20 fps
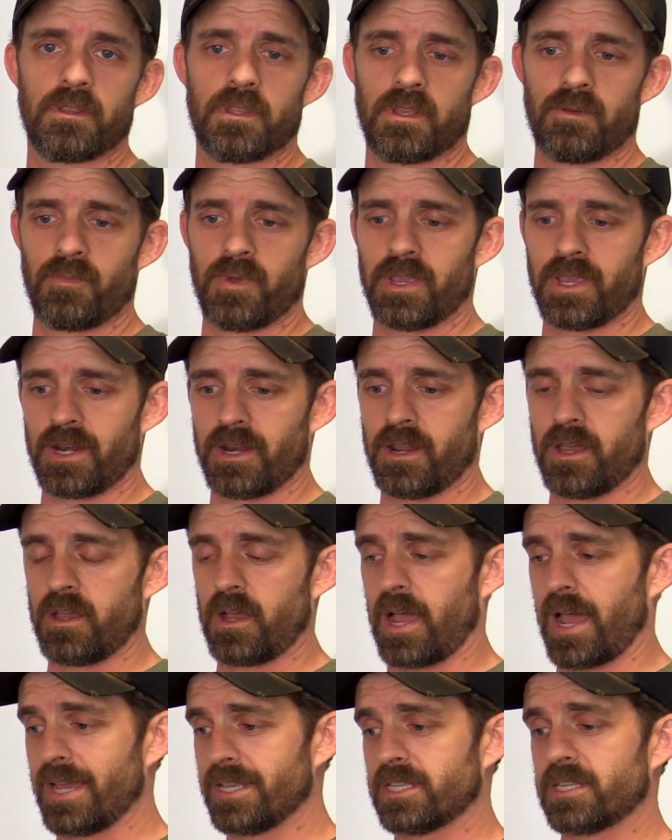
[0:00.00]
Then we can
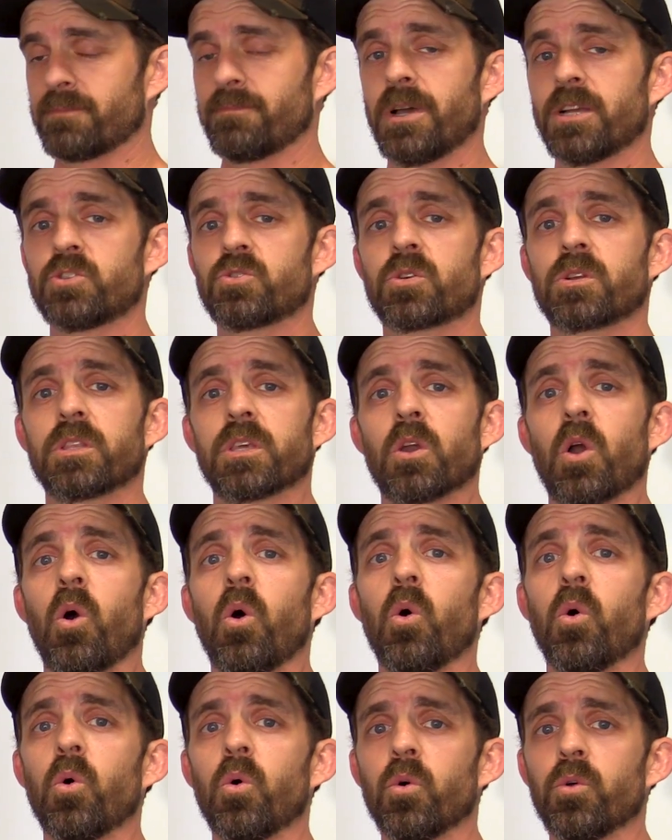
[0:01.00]
isometrically
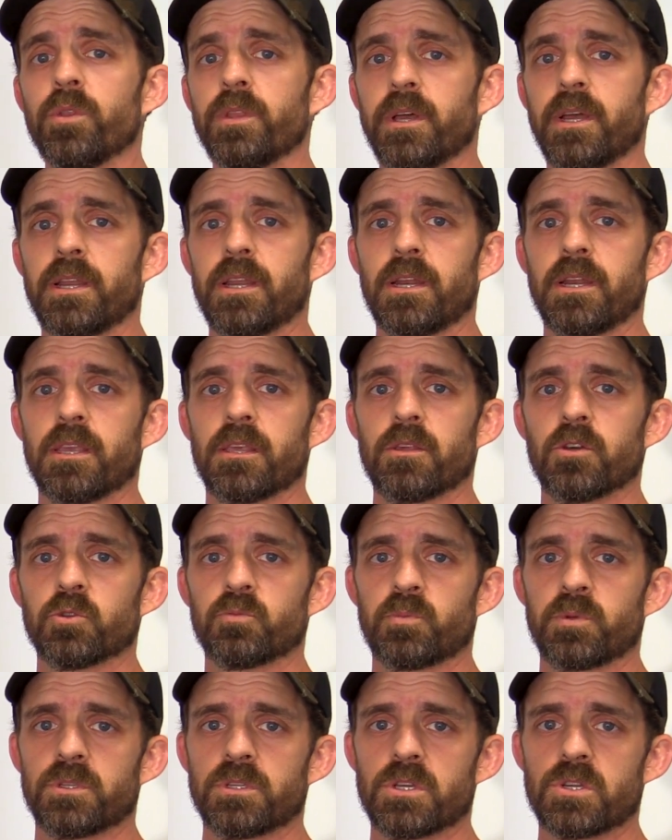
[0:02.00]
hold at any of those
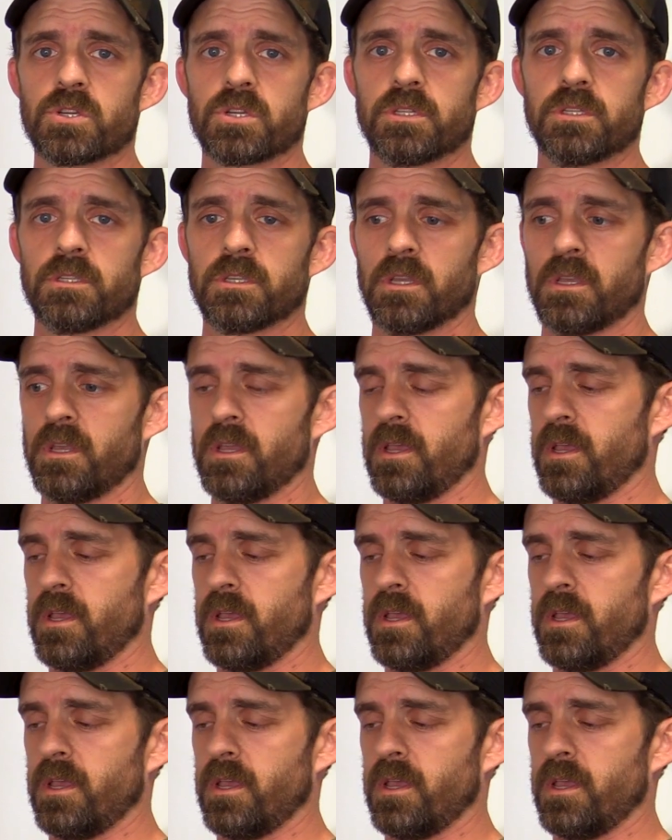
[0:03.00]
positions.